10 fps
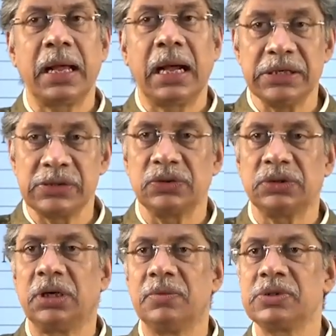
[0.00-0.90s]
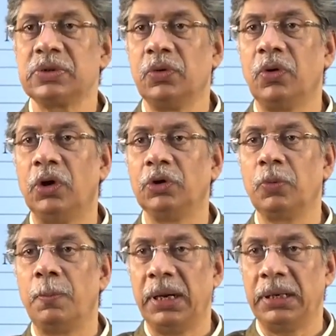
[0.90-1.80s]
isotherms go on
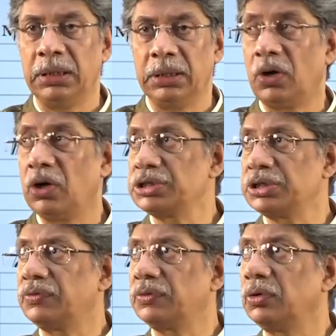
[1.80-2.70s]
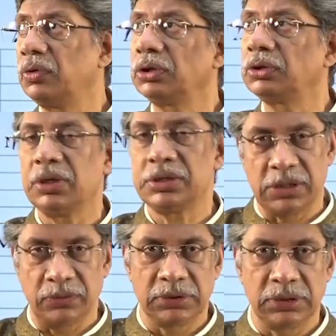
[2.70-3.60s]
to bend or shift north or
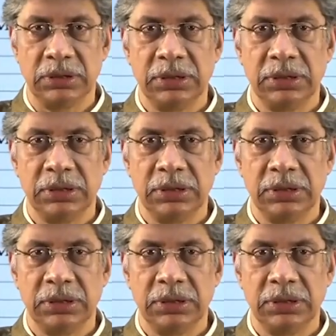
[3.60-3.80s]
south?